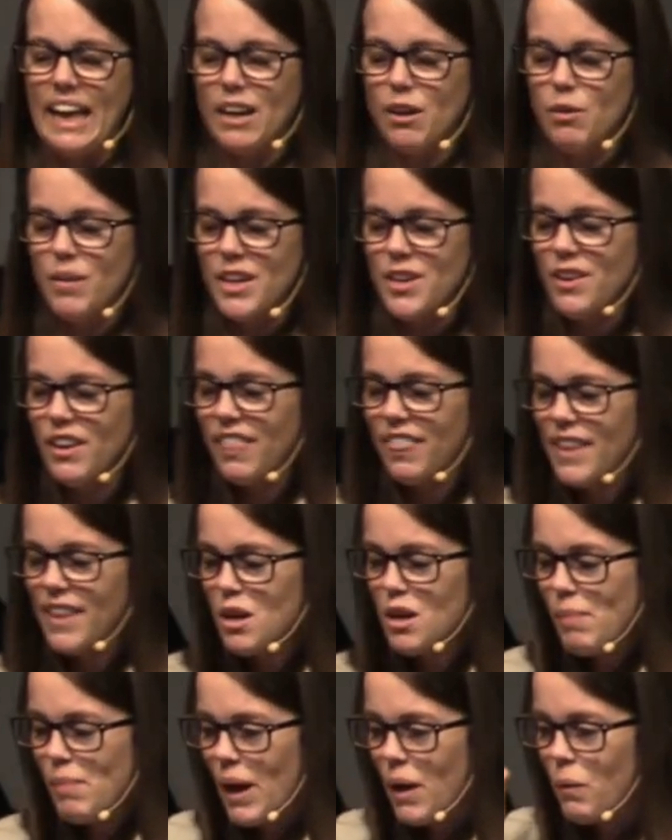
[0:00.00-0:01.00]
And I want you to
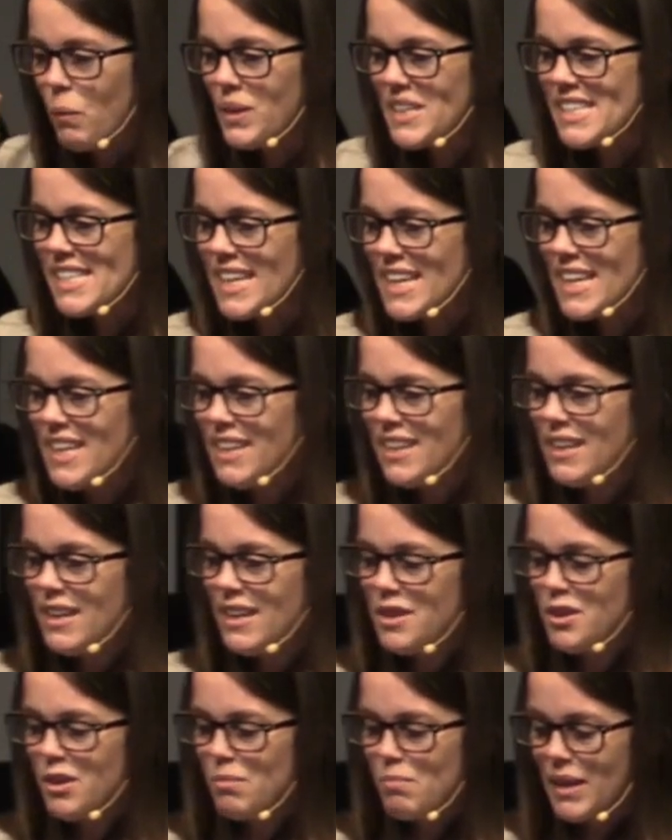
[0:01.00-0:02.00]
think about what's
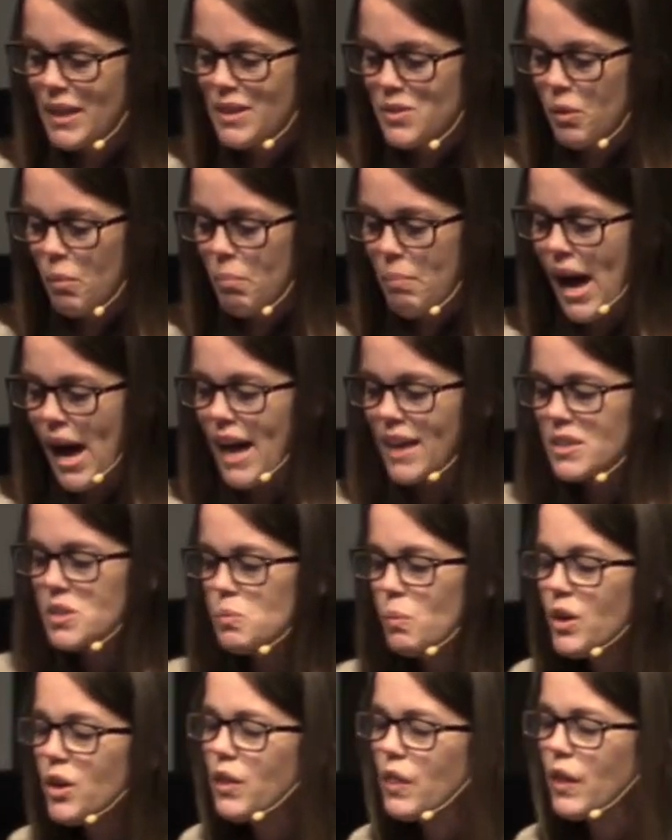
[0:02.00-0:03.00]
in your mental
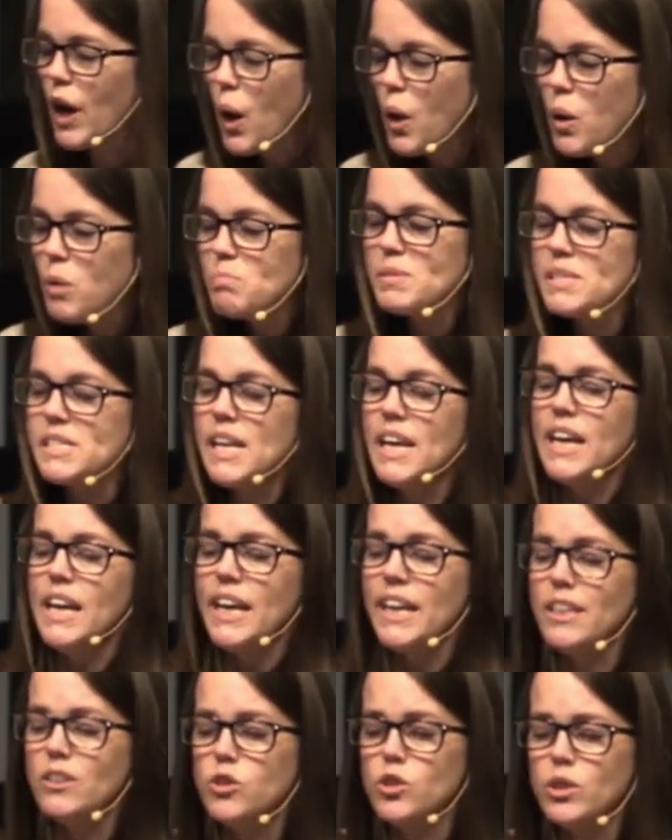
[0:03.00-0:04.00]
box. What are the hopes
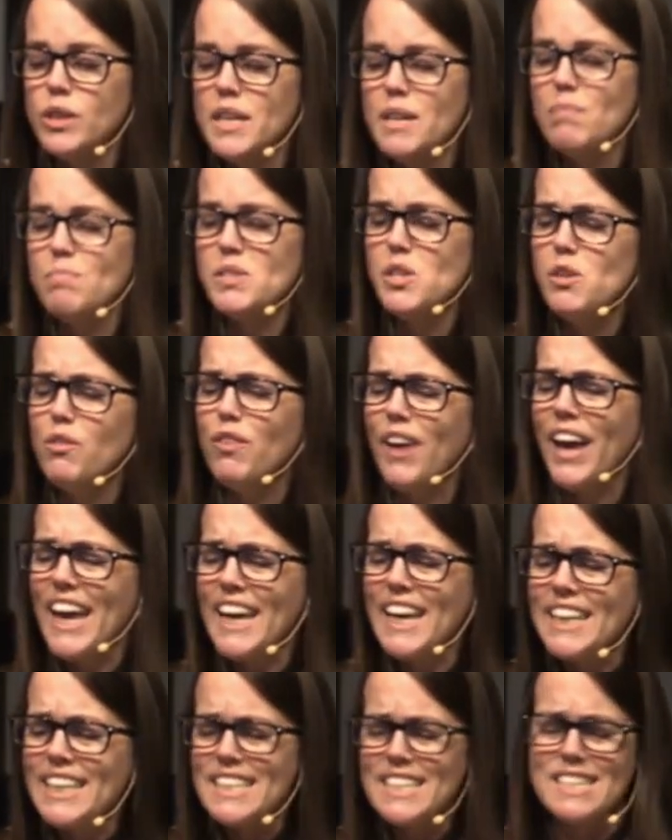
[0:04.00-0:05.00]
and dreams you've
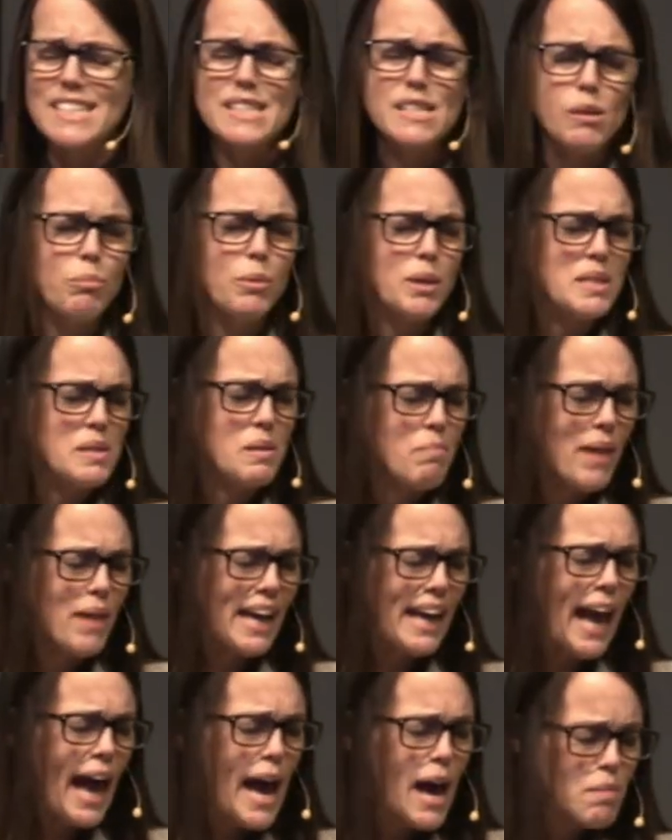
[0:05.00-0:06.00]
handed to someone to
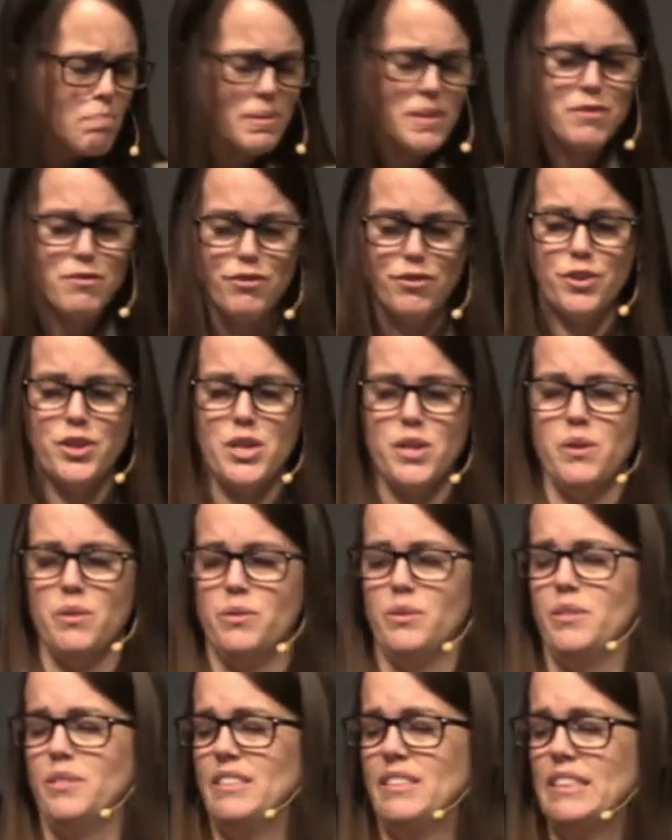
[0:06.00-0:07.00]
make happen for
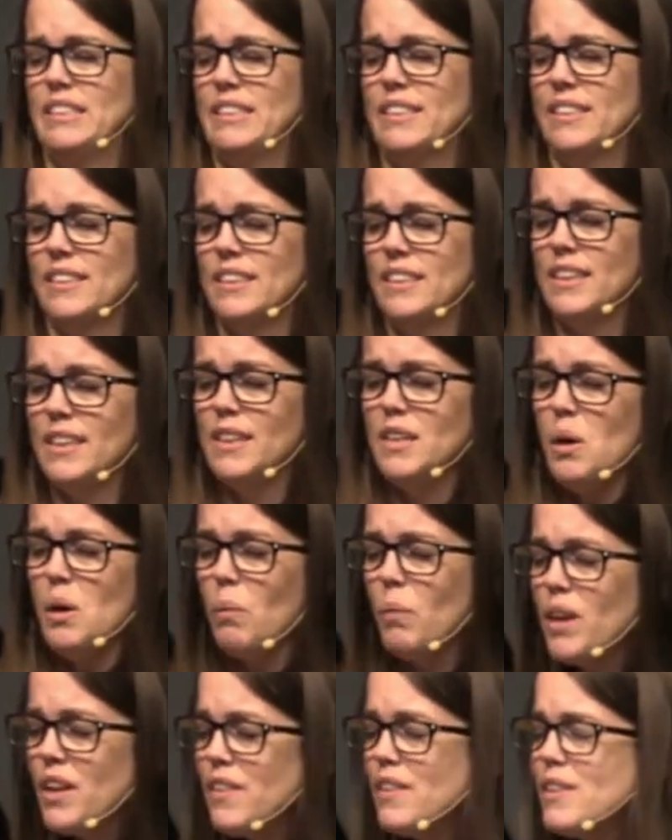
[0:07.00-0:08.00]
you?
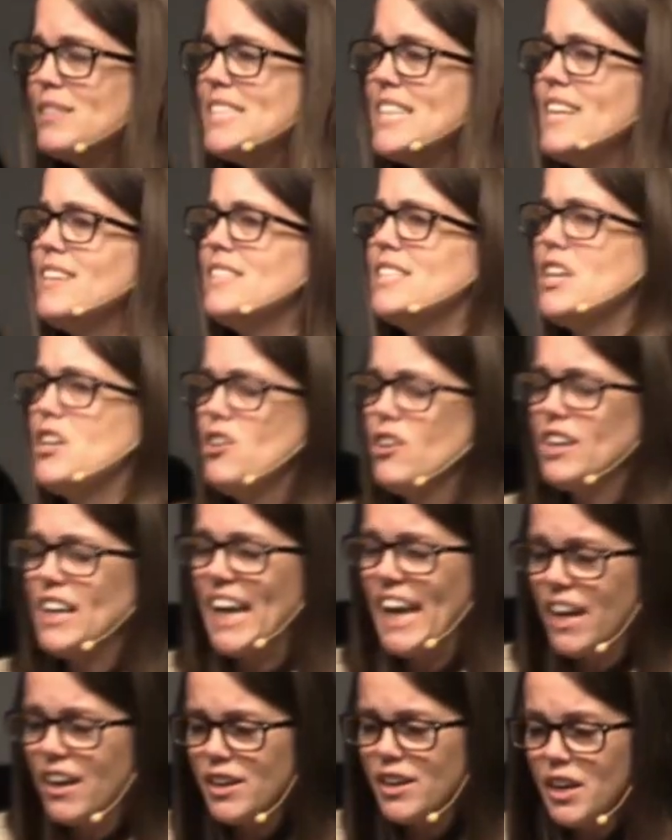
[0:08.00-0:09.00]
What are those things that you're
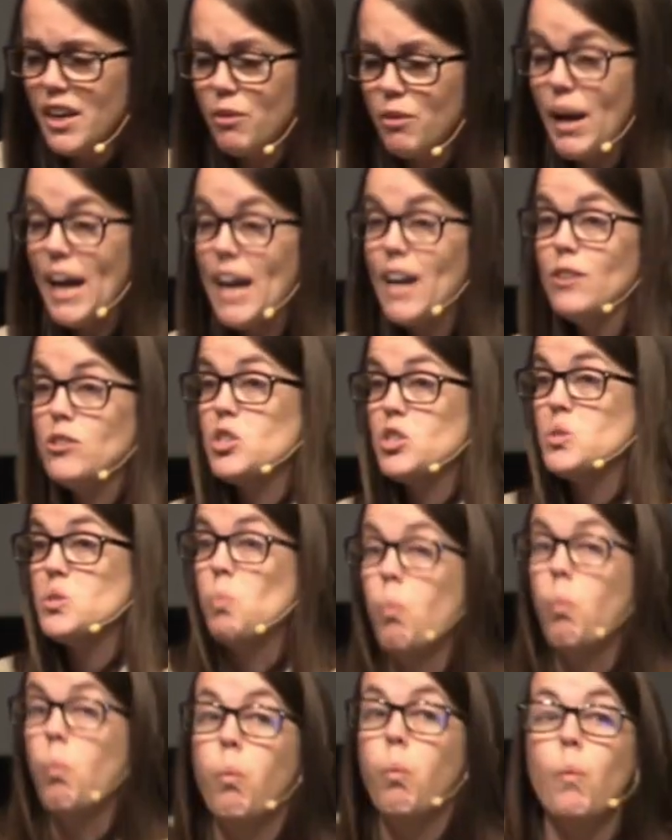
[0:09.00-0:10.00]
carrying around
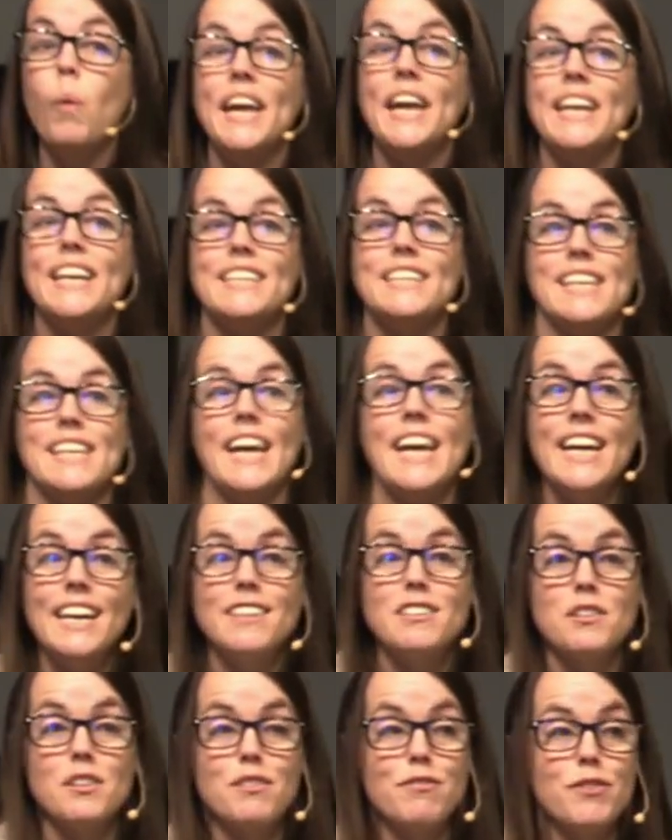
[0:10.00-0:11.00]
just waiting to
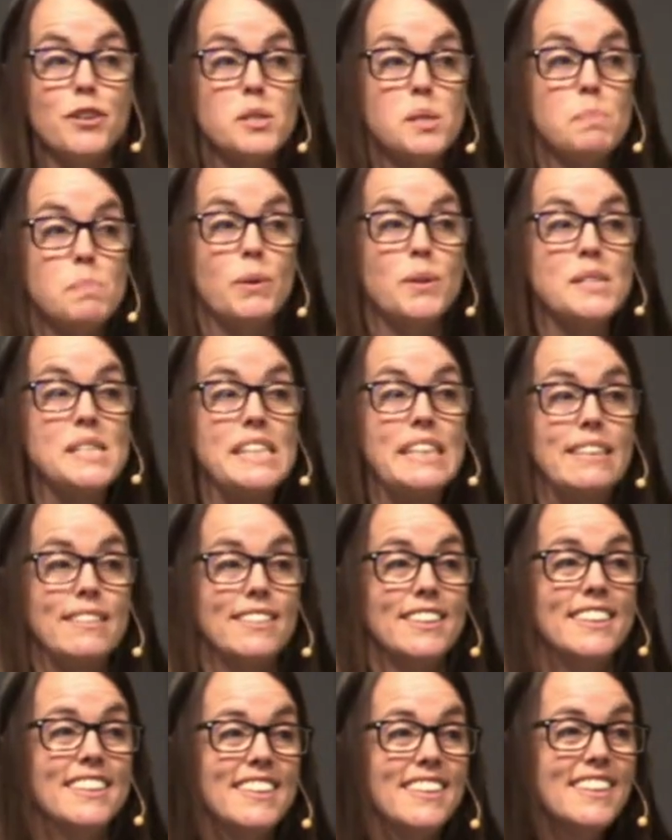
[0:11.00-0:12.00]
hand to the first
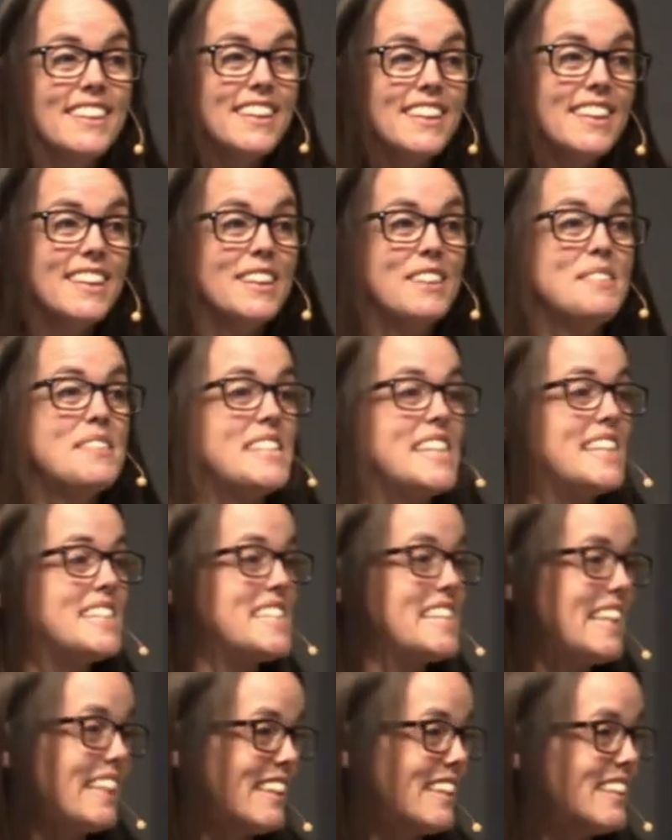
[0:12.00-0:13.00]
person who
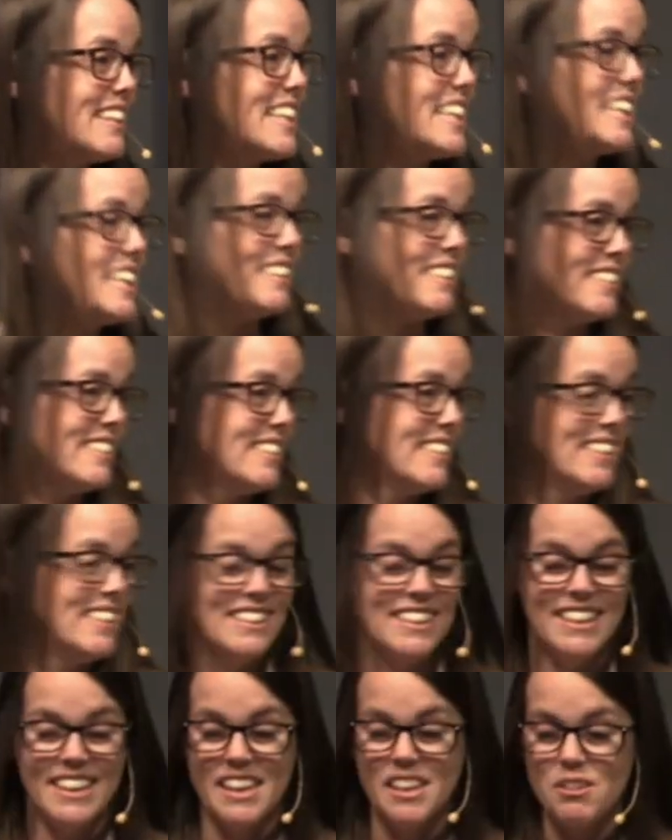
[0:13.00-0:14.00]
says that they're in
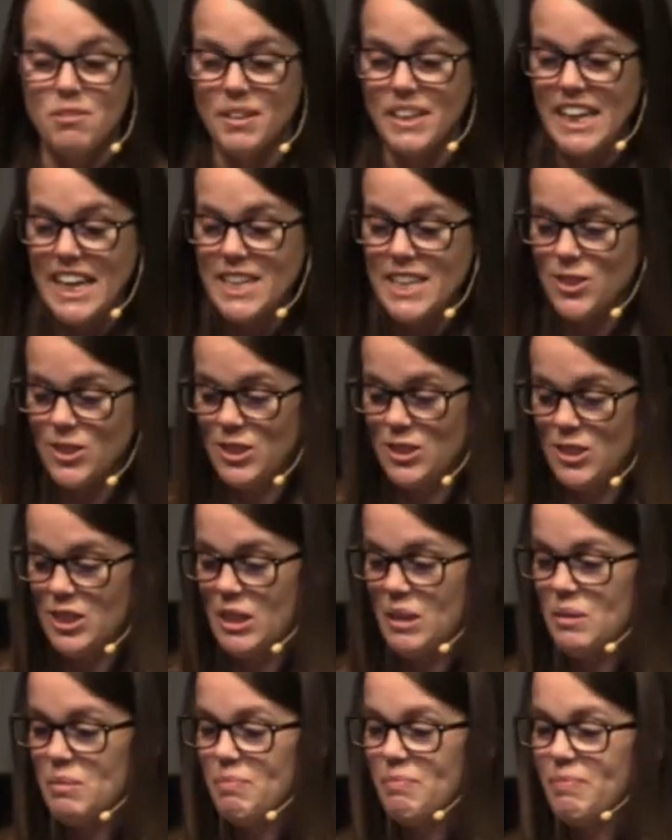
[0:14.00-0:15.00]
a
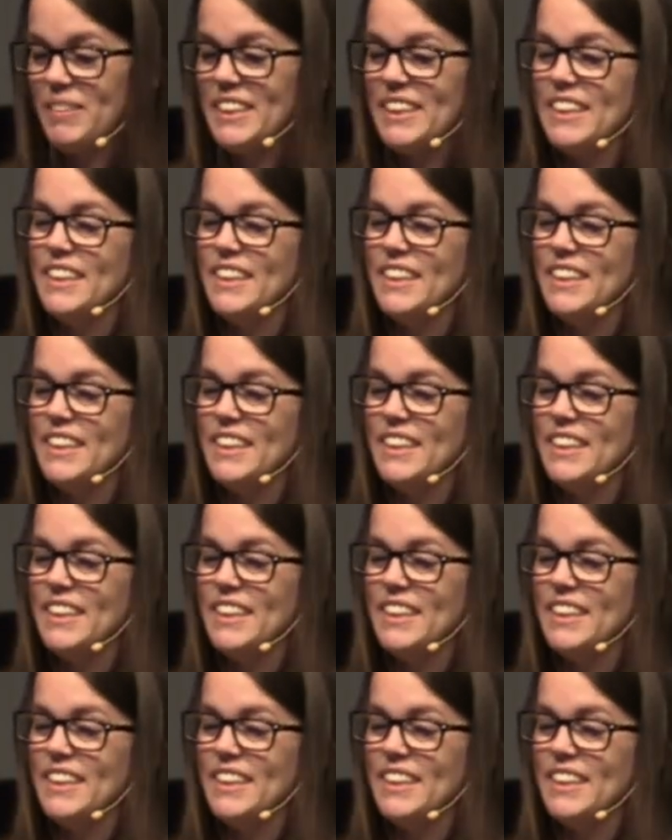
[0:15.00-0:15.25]
relationship?